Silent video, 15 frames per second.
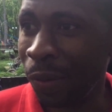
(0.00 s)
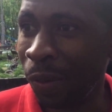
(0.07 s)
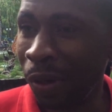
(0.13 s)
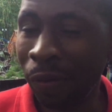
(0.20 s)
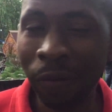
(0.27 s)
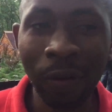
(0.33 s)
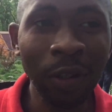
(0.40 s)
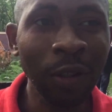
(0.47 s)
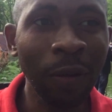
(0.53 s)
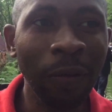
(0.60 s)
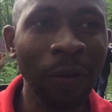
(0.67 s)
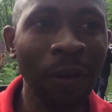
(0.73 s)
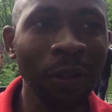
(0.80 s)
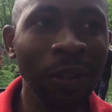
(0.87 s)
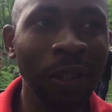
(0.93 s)
Well, first
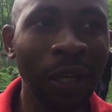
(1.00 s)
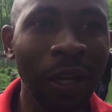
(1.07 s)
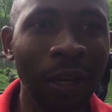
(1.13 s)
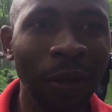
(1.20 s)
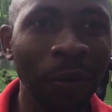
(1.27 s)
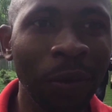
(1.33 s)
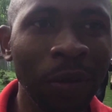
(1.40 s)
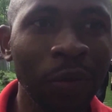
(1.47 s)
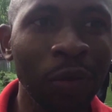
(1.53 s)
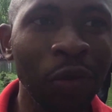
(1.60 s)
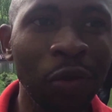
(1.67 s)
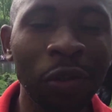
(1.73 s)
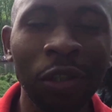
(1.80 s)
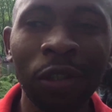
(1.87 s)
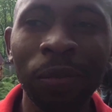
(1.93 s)
of all, I want to
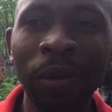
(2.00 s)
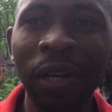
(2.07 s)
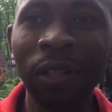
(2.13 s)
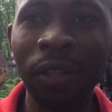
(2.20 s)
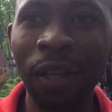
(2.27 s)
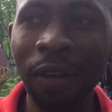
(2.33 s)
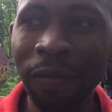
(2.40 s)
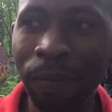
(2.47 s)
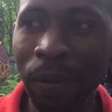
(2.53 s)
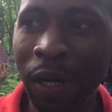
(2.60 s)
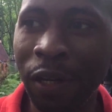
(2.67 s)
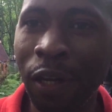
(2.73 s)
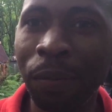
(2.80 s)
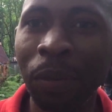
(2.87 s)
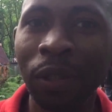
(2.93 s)
introduce myself.
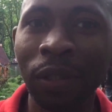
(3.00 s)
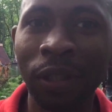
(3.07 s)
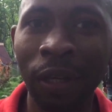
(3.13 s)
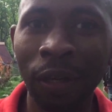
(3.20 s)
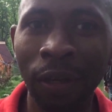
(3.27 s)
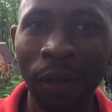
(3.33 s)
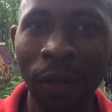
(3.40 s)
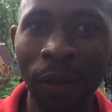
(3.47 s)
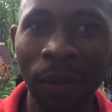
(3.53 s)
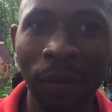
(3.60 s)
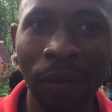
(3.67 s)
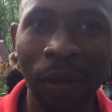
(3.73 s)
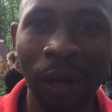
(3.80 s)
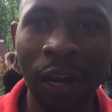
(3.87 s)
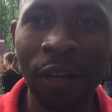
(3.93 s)
My name is uh,
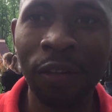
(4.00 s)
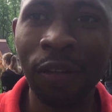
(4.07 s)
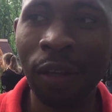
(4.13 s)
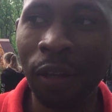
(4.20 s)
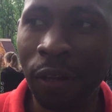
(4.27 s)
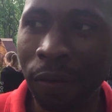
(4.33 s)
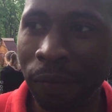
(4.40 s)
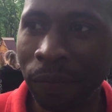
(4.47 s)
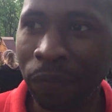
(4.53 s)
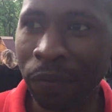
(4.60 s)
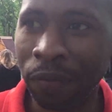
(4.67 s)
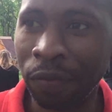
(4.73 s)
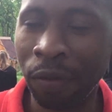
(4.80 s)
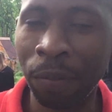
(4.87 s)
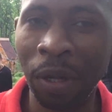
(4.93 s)
Isaac
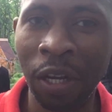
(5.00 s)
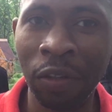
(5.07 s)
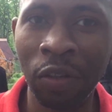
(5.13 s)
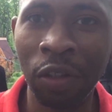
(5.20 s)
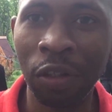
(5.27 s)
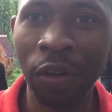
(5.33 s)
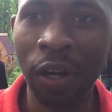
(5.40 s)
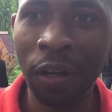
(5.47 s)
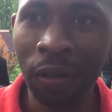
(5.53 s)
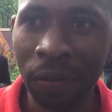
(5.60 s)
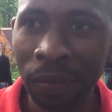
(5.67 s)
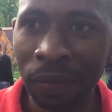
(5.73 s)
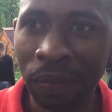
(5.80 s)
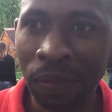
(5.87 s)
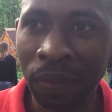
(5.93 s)
from Nigeria.
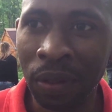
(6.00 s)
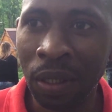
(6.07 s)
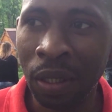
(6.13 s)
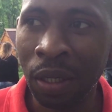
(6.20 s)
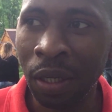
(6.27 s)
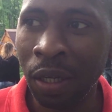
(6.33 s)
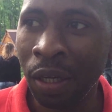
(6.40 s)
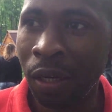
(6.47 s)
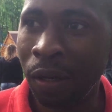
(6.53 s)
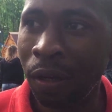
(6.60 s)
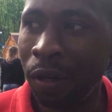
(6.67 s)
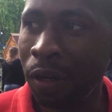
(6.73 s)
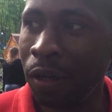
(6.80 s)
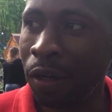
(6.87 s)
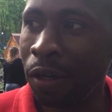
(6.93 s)

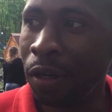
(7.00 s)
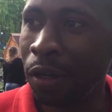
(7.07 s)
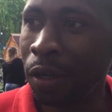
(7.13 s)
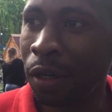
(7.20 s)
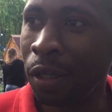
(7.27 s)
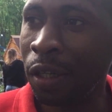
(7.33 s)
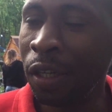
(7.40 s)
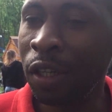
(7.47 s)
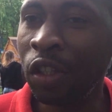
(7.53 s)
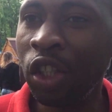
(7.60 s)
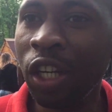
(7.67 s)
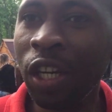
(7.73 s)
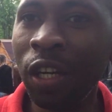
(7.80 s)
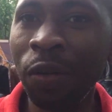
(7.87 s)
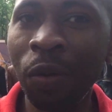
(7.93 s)
Uh,
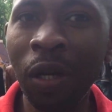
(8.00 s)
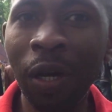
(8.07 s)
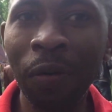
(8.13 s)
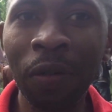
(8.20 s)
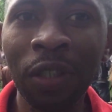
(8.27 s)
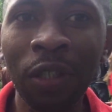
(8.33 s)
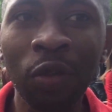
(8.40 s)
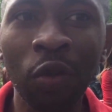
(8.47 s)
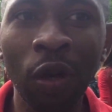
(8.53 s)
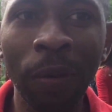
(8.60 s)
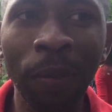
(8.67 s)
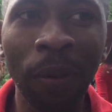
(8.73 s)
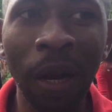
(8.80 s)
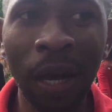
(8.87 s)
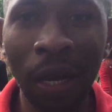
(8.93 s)
initially, when I wanted to
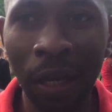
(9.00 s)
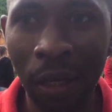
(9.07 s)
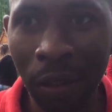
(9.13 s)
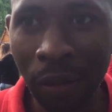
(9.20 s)
apply